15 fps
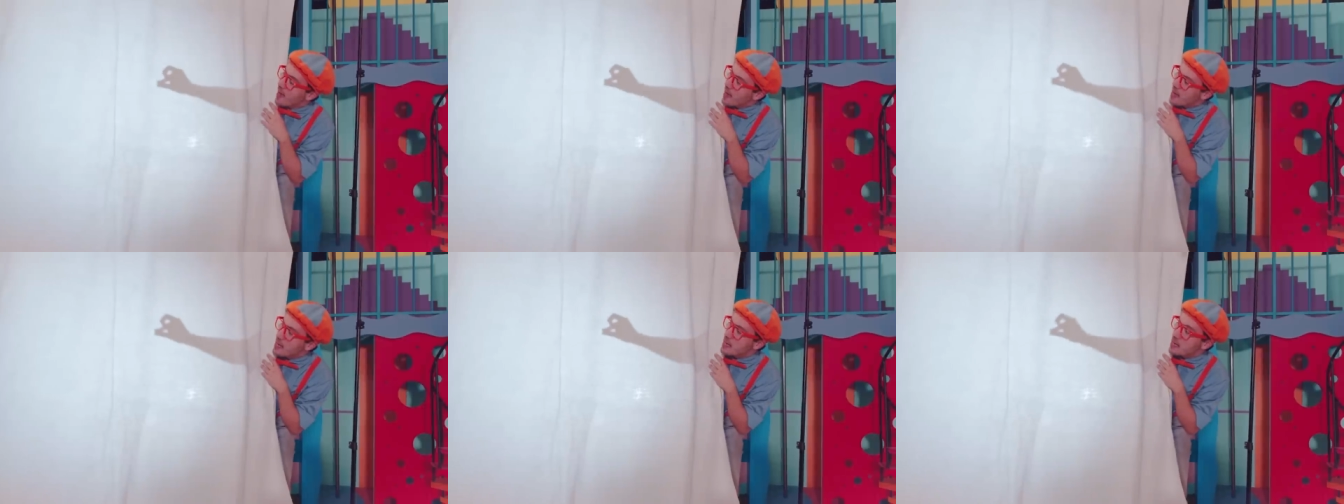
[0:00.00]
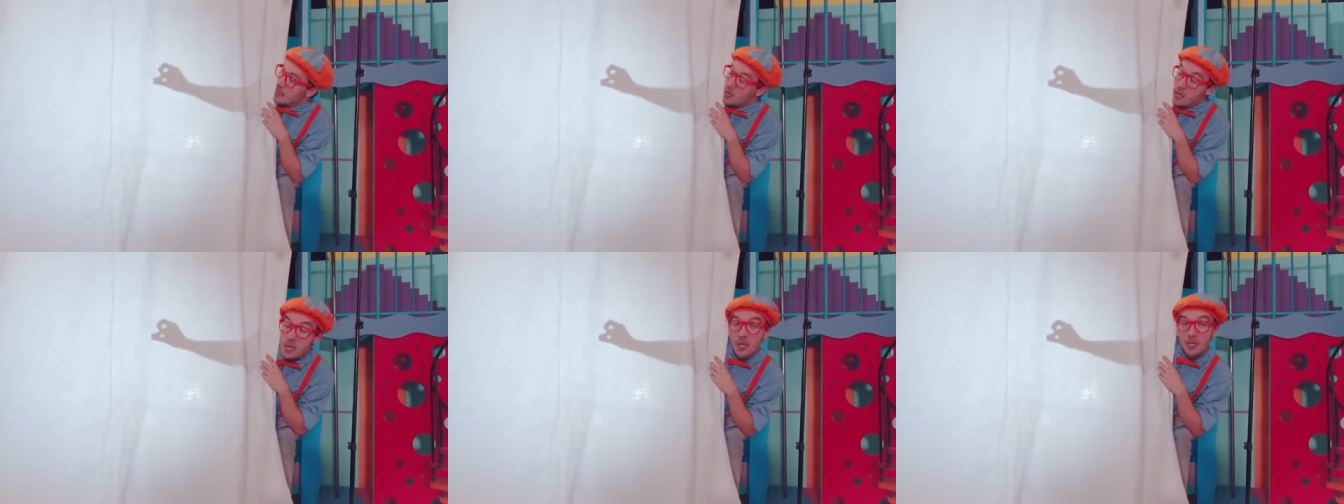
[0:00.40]
hey,
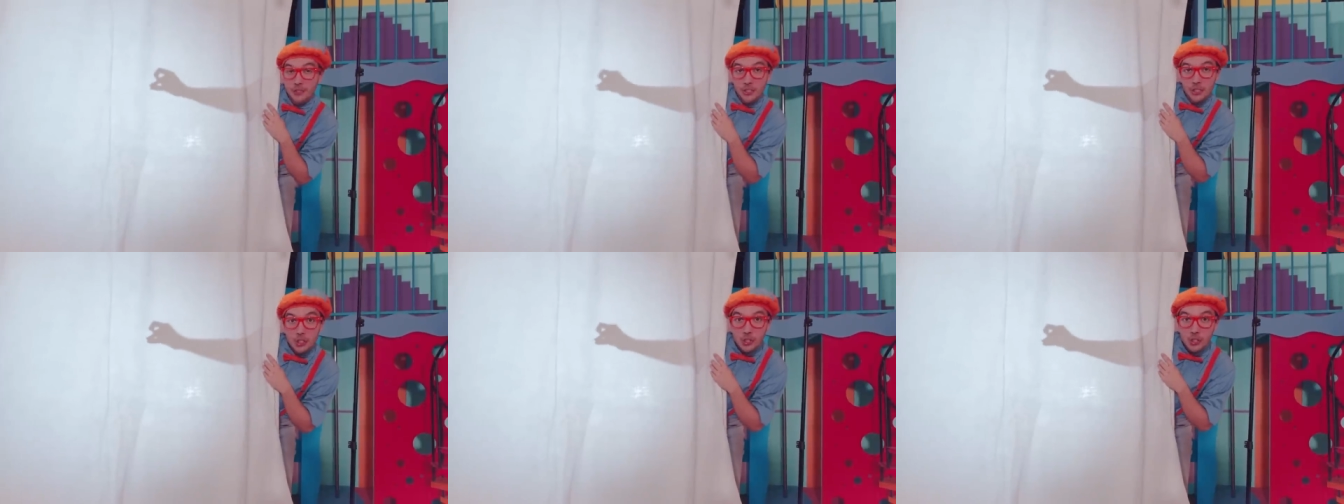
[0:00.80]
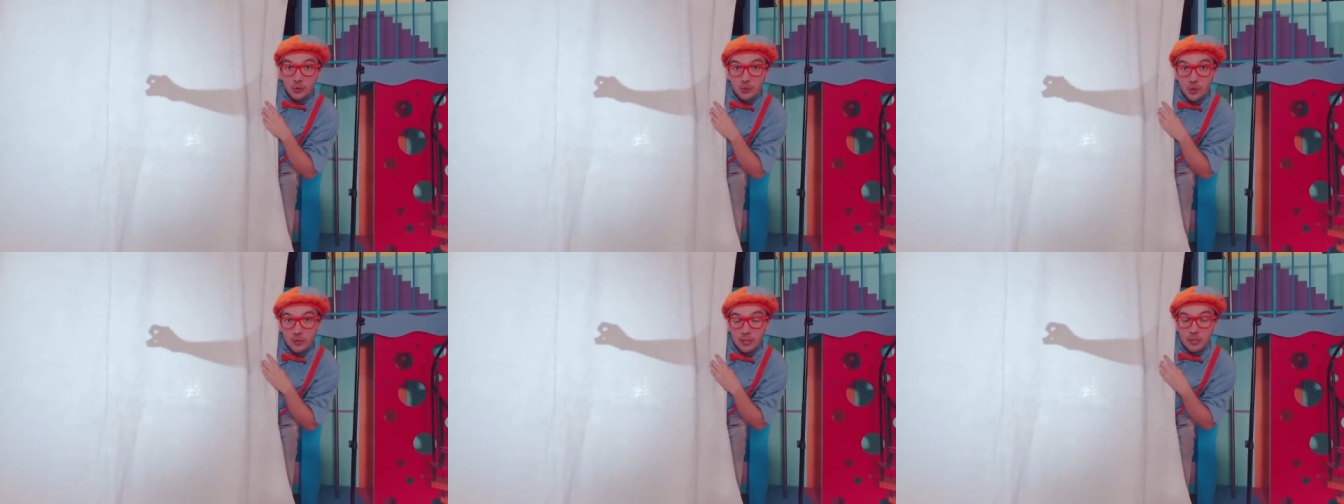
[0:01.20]
did you
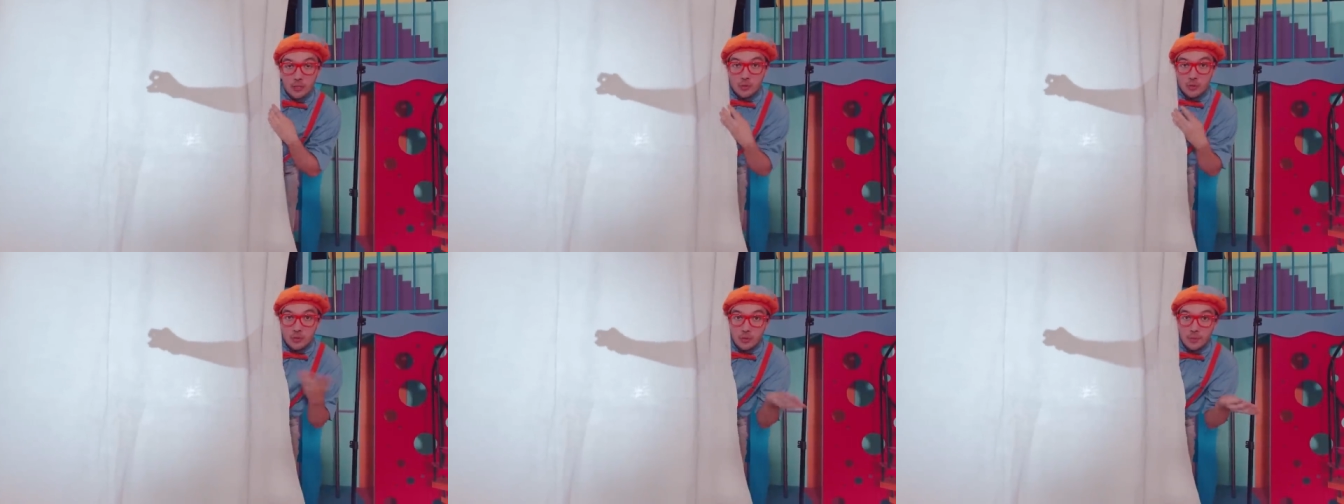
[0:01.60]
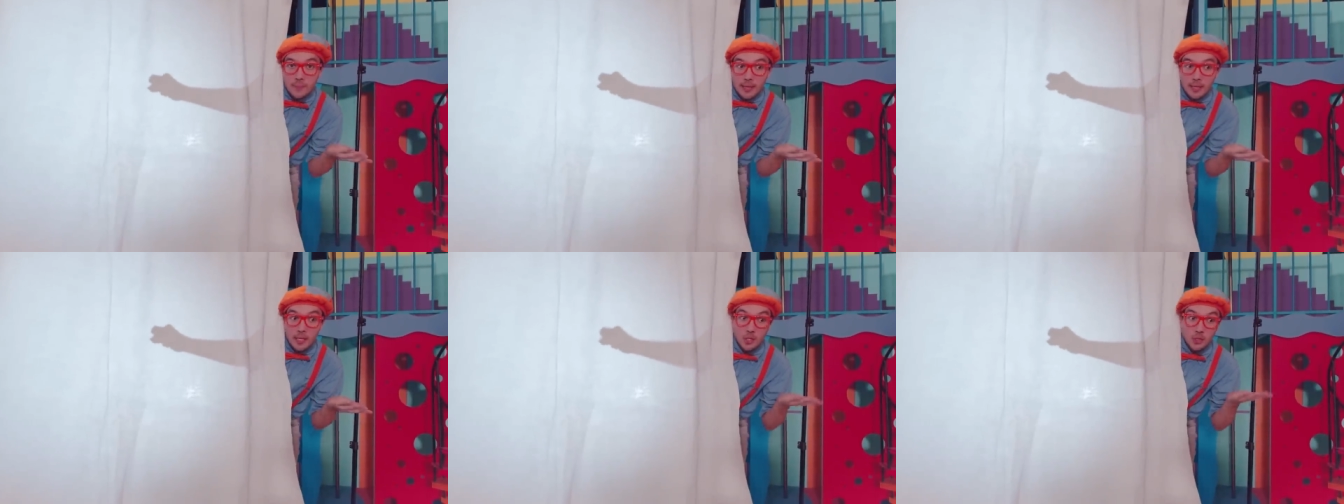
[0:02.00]
know that you can
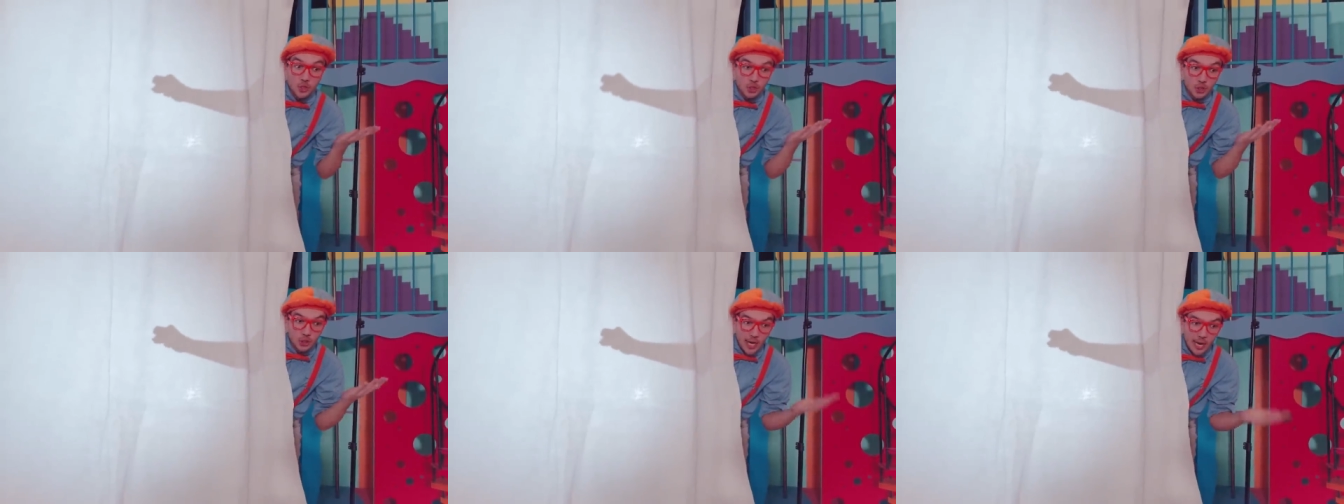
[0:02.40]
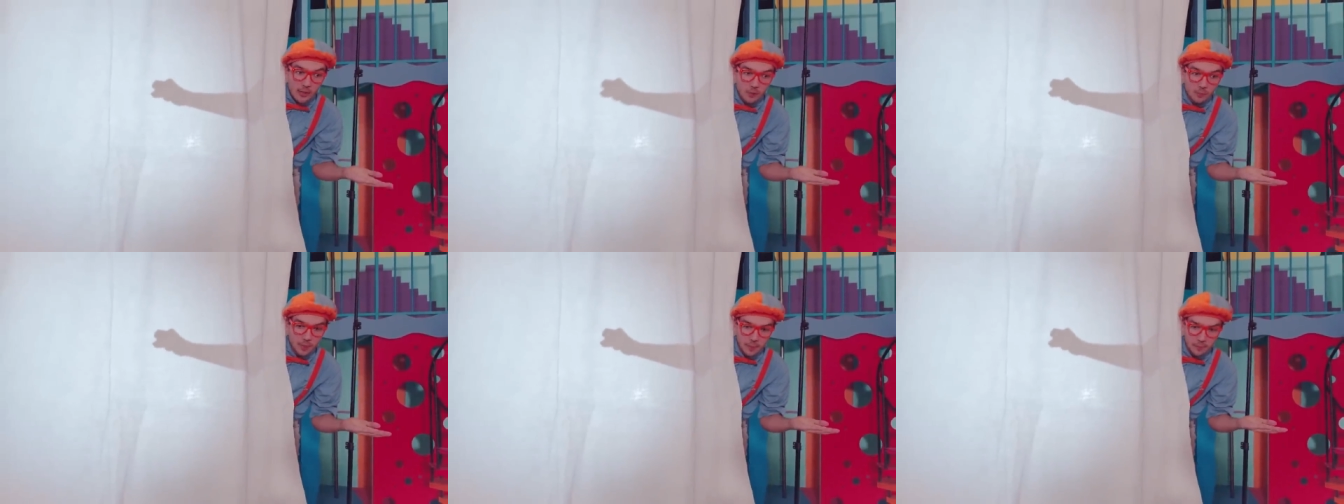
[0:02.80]
make
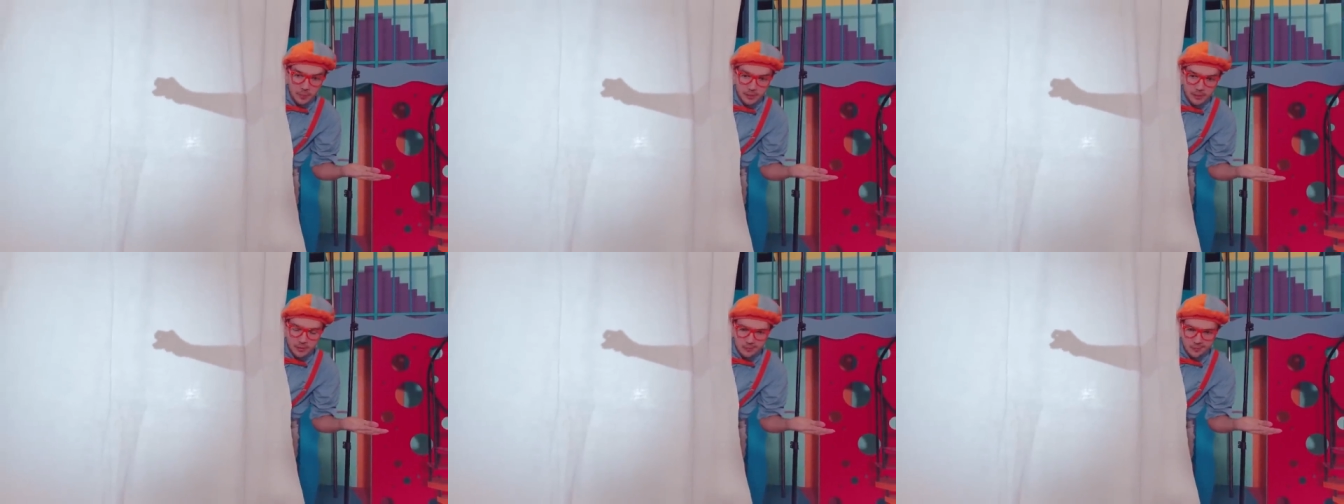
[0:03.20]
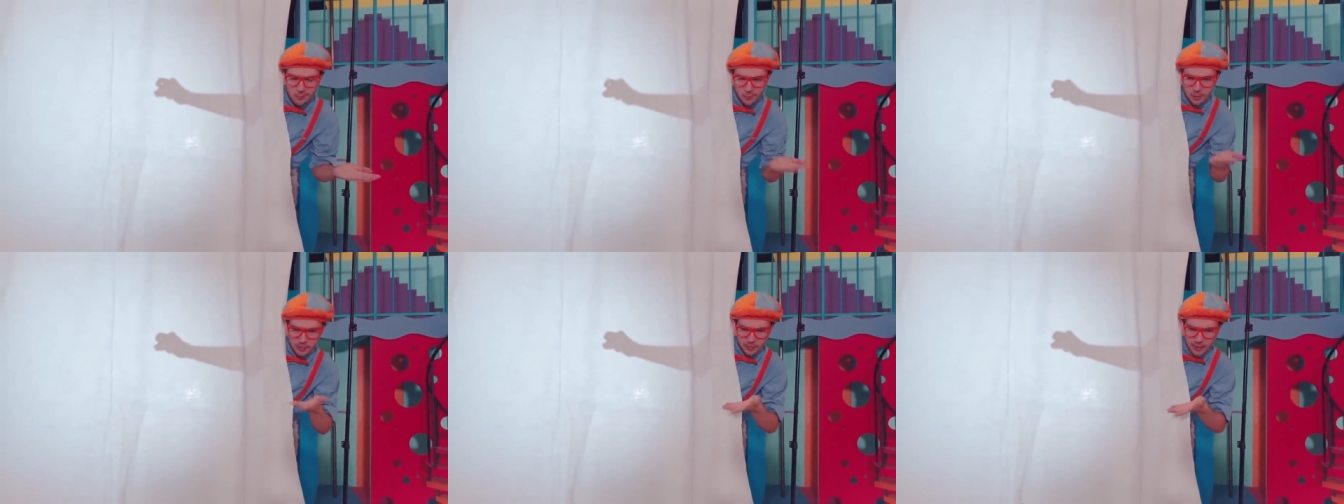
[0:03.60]
shadow puppets
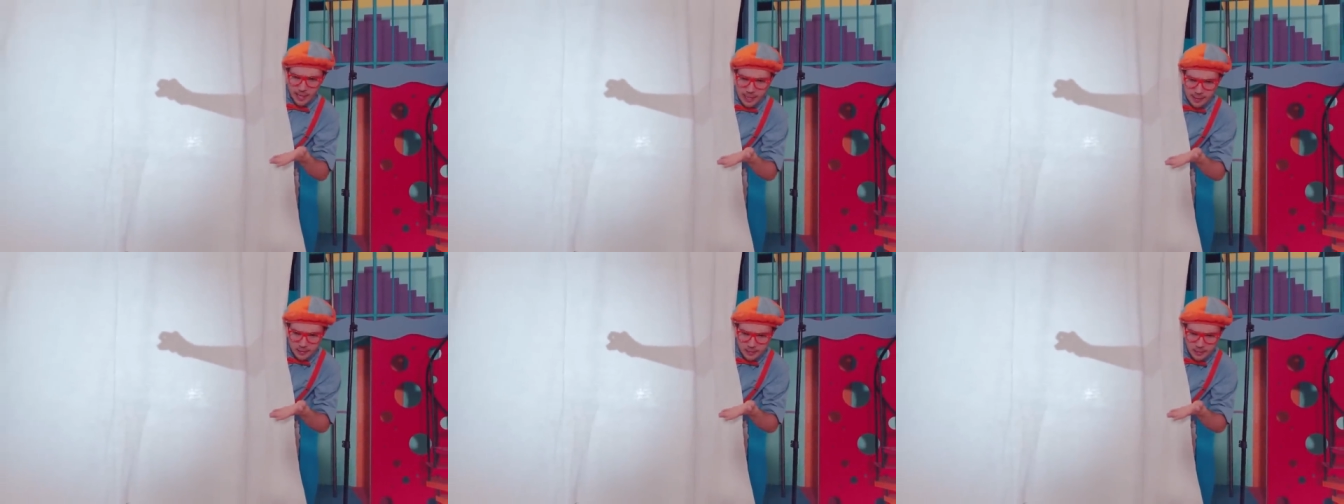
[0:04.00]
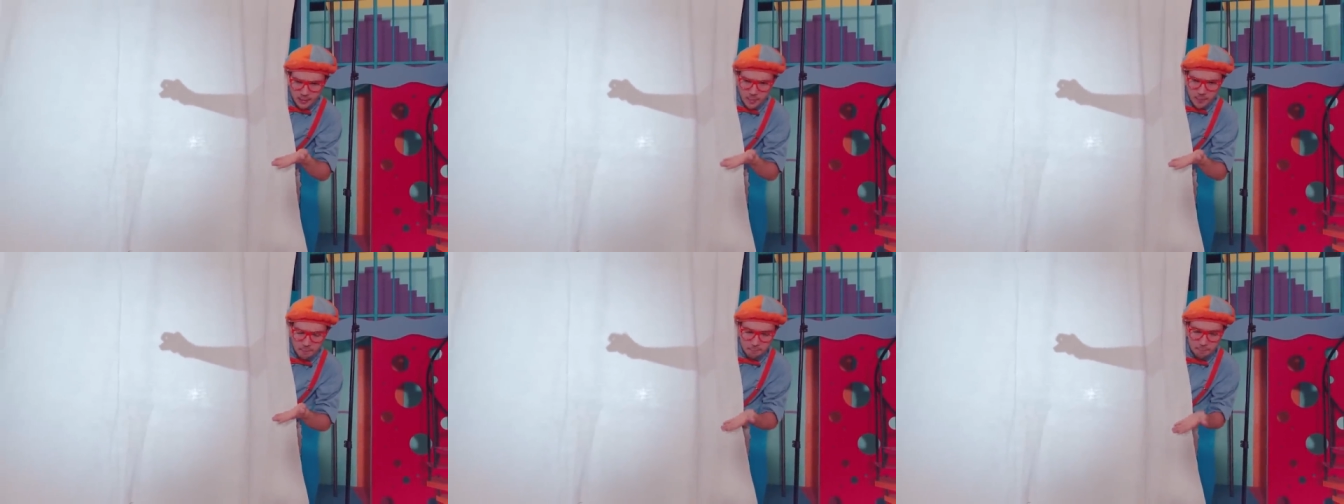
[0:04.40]
with your hand,
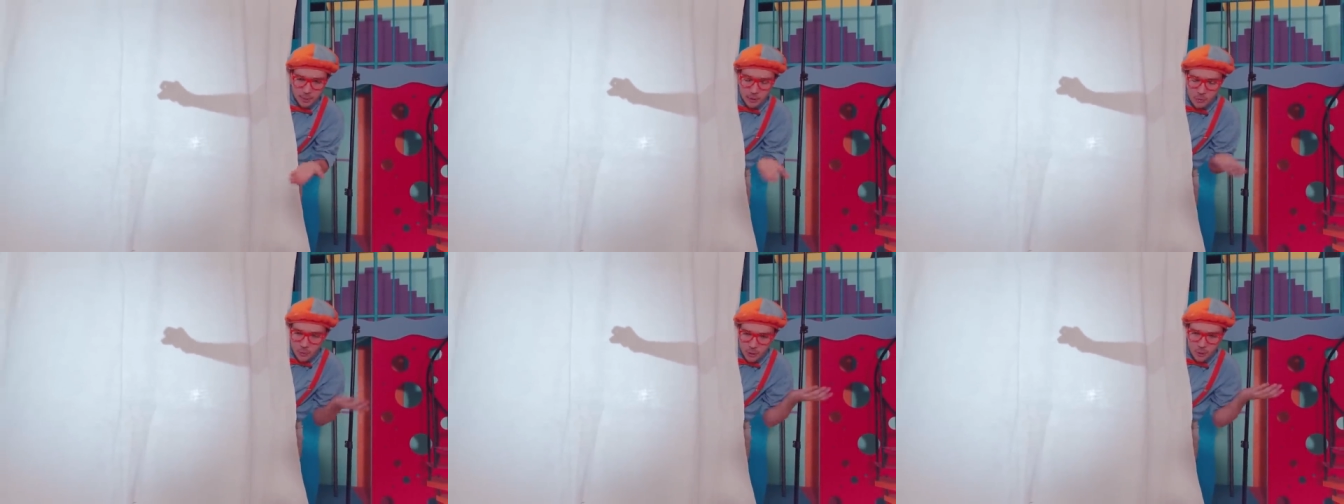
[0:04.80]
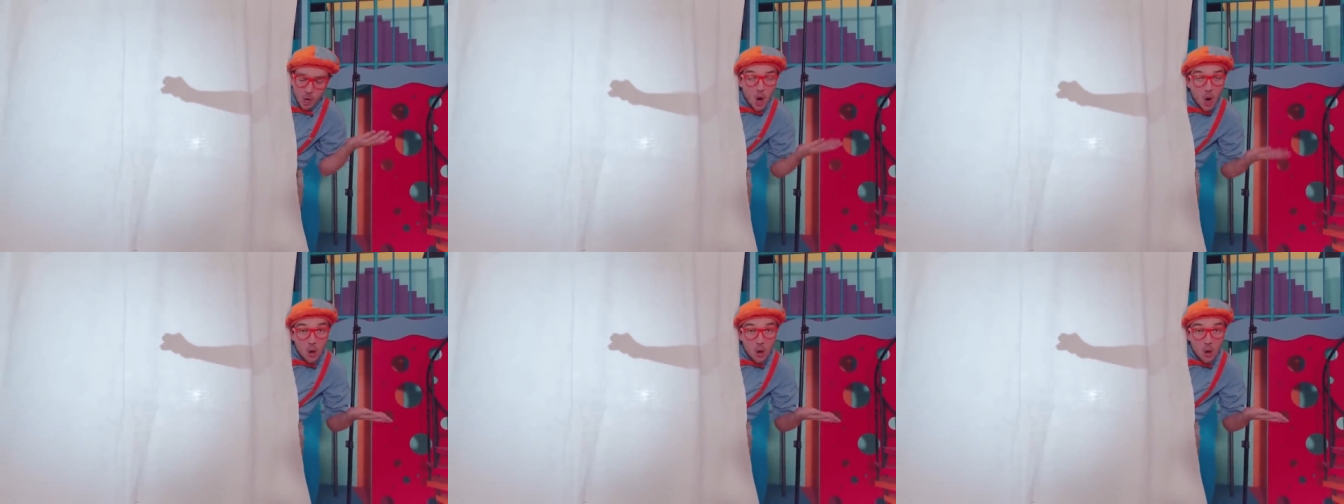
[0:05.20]
but you can